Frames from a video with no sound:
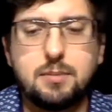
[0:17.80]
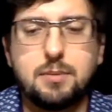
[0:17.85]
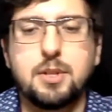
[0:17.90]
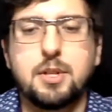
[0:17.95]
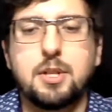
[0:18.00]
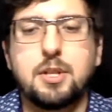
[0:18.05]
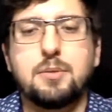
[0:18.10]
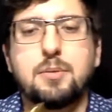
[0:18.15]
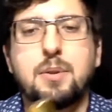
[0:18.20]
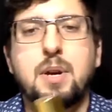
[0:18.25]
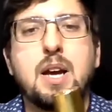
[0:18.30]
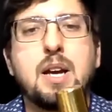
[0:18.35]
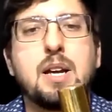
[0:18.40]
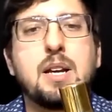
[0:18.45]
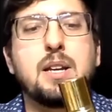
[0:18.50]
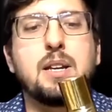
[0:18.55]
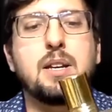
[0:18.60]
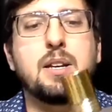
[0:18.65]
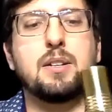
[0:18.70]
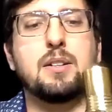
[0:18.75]
we're gonna
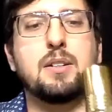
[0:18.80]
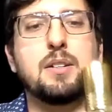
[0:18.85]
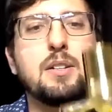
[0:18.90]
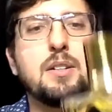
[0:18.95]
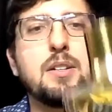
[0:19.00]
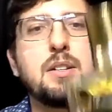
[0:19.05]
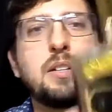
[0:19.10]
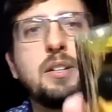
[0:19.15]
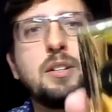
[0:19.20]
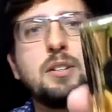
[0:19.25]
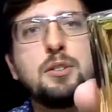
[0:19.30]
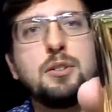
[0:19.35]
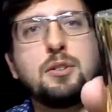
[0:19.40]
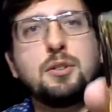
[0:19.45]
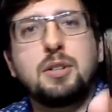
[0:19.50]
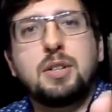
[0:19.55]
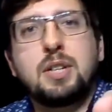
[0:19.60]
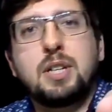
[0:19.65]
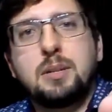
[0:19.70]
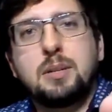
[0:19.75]
try to
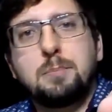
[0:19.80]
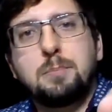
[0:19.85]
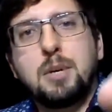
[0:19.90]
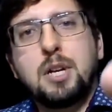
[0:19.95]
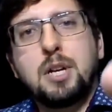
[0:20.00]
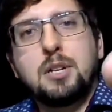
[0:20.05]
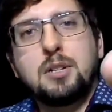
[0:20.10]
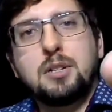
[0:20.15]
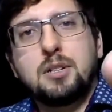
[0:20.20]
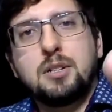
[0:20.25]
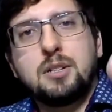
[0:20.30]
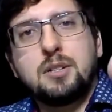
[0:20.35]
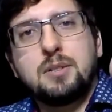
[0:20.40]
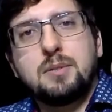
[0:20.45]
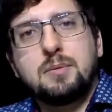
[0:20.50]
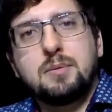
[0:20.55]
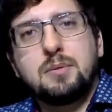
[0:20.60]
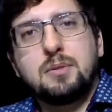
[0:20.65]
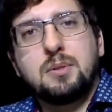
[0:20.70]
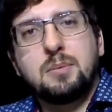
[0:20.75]
look at the bottle.
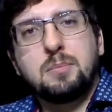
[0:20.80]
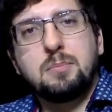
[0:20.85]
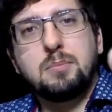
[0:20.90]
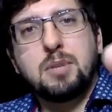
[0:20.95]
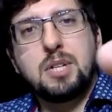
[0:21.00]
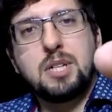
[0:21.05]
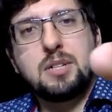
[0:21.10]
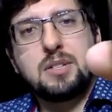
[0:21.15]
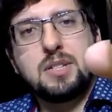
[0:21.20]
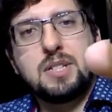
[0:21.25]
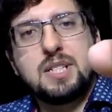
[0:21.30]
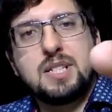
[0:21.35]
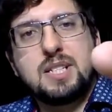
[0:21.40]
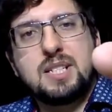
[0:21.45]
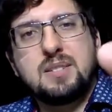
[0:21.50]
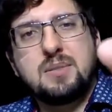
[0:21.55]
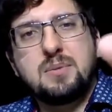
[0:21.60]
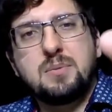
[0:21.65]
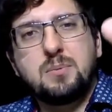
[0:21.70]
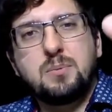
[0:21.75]
The bottle
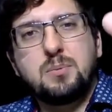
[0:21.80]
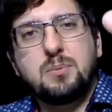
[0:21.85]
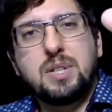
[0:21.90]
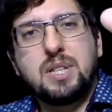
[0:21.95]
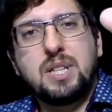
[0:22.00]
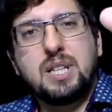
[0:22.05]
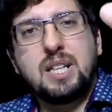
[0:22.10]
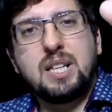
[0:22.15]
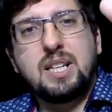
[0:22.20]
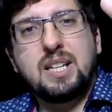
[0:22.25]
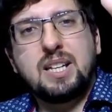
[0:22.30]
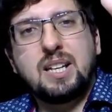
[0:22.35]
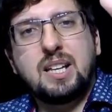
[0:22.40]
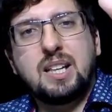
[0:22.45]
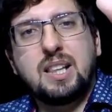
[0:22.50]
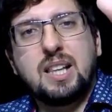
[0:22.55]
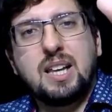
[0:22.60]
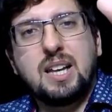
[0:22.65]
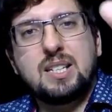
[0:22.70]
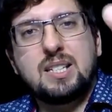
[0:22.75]
is really
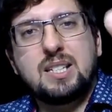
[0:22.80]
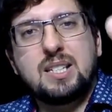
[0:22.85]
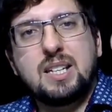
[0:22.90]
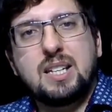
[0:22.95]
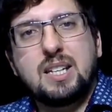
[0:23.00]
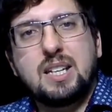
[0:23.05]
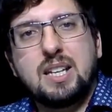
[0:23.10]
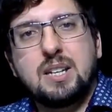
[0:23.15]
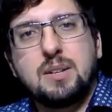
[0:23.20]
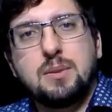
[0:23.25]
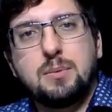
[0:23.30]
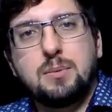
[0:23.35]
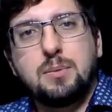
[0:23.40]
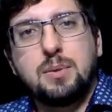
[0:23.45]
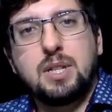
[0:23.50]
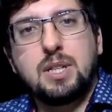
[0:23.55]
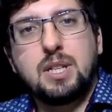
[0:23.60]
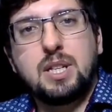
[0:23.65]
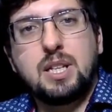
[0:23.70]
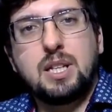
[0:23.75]
classic,
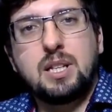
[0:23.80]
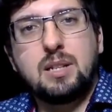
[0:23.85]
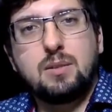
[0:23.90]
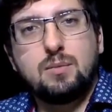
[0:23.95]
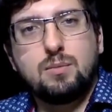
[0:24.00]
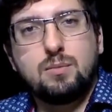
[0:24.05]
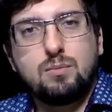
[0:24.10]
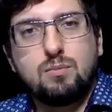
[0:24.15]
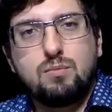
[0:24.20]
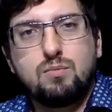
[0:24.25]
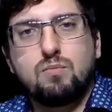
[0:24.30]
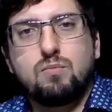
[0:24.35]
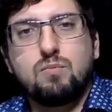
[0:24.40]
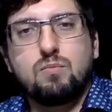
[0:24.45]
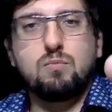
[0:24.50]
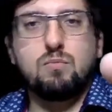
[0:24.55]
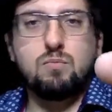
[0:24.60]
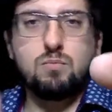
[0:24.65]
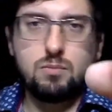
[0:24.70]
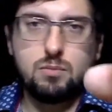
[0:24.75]
really
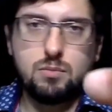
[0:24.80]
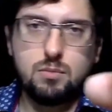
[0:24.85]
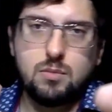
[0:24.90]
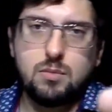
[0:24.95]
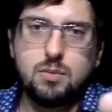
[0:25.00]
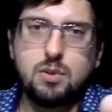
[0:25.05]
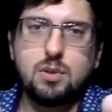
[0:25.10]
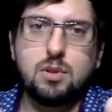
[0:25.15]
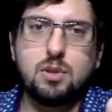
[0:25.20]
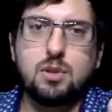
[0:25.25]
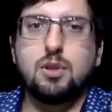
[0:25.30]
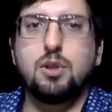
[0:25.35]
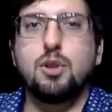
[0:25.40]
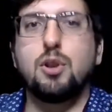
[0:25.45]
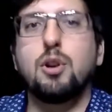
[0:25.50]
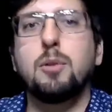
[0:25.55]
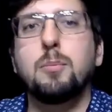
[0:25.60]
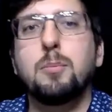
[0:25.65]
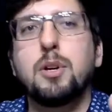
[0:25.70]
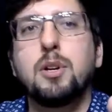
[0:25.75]

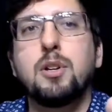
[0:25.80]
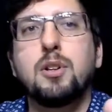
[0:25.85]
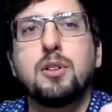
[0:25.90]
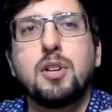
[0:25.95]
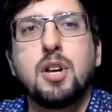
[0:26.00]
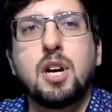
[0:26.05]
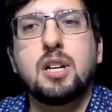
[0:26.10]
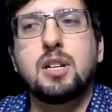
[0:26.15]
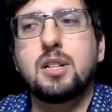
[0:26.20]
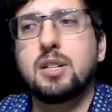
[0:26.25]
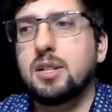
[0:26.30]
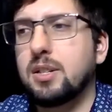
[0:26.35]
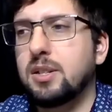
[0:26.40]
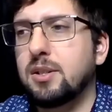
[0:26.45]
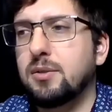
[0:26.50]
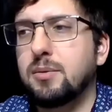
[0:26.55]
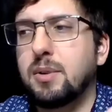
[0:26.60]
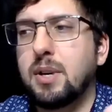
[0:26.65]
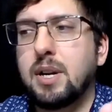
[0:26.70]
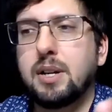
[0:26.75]
normal, not
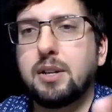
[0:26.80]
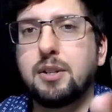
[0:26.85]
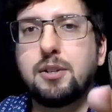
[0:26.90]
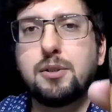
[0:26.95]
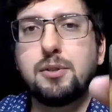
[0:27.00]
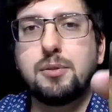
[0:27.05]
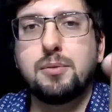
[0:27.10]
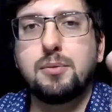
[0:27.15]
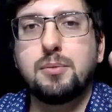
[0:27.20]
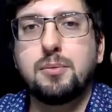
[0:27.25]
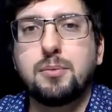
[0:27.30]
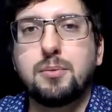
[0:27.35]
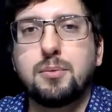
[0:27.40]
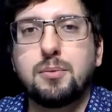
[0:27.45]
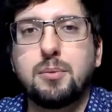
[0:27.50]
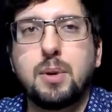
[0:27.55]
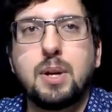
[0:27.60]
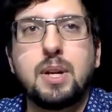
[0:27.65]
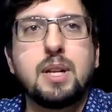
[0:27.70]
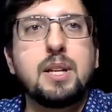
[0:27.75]
trying to
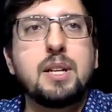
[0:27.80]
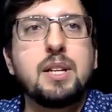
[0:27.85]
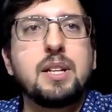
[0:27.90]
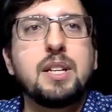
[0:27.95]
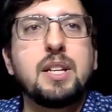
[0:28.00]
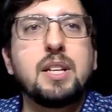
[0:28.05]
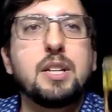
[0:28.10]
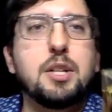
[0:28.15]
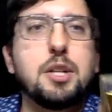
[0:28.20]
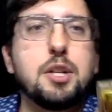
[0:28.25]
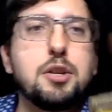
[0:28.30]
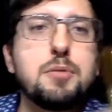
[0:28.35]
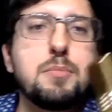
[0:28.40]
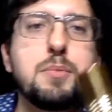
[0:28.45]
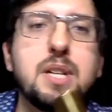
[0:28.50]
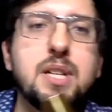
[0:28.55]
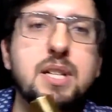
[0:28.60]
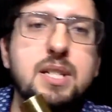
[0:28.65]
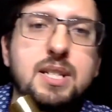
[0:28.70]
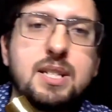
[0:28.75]
create anything new,
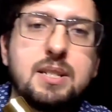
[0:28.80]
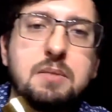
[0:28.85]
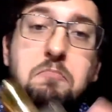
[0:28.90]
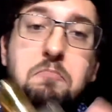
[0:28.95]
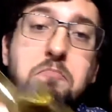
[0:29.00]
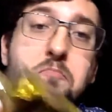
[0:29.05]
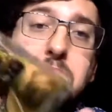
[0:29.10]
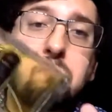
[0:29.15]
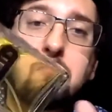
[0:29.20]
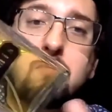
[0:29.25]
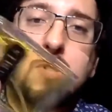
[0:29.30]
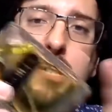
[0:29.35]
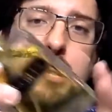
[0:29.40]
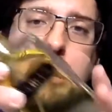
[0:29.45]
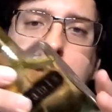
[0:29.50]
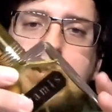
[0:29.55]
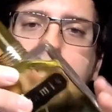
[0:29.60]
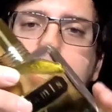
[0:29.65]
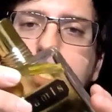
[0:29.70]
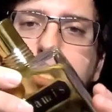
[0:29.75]
but it
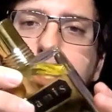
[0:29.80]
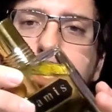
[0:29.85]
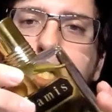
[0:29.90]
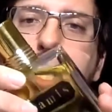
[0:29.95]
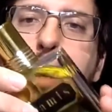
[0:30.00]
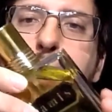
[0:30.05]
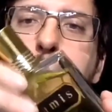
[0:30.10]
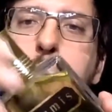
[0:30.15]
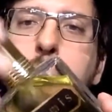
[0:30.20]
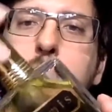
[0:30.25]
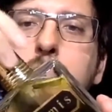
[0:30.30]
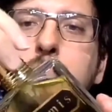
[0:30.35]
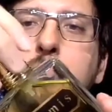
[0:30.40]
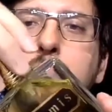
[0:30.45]
does its job